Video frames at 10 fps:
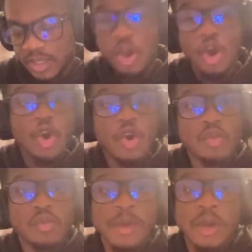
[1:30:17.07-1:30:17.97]

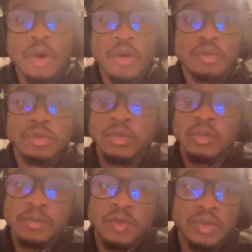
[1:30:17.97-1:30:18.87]

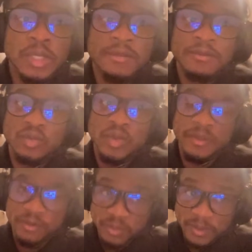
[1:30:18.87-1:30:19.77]
if
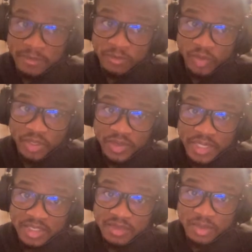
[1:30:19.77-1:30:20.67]
we do
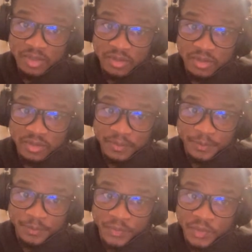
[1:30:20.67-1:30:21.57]
that tomorrow,
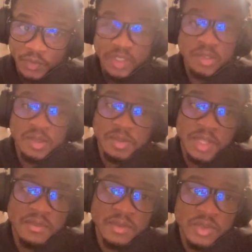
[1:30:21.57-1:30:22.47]
we can do the
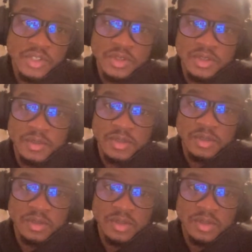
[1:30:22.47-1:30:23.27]
playoff award show tomorrow.